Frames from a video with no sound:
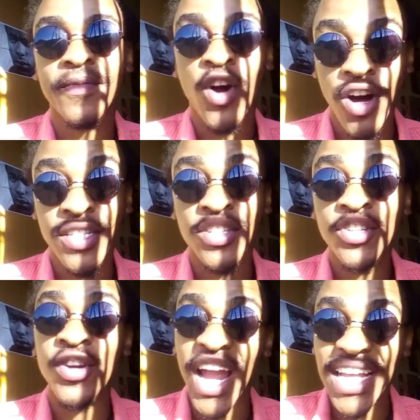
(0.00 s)
cost
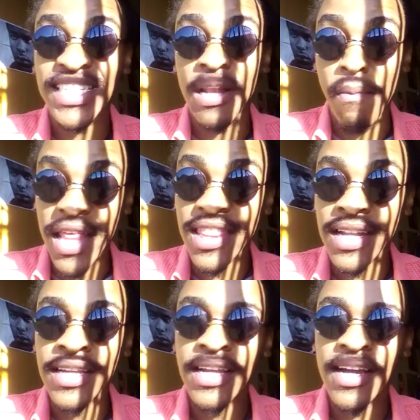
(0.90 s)
to your asset
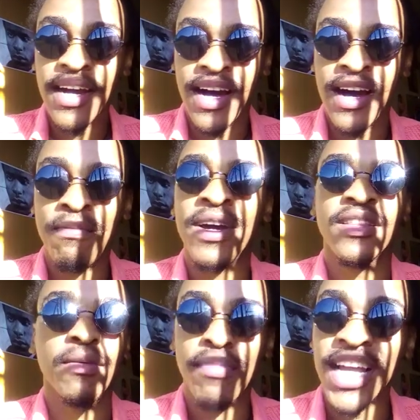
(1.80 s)
monthly,
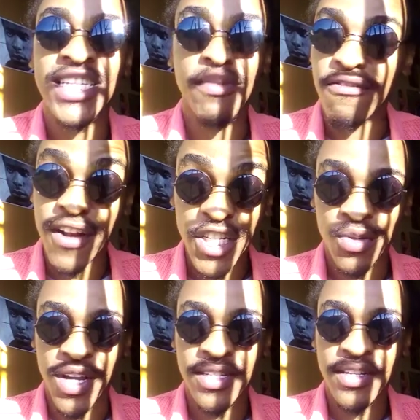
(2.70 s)
but the price may
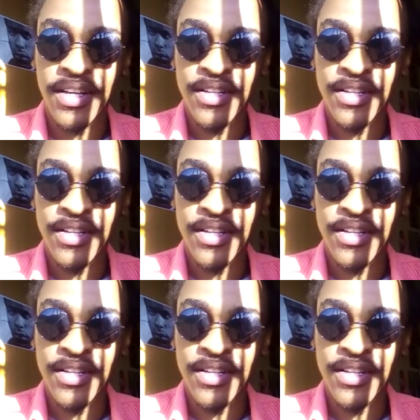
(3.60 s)
fluctuate.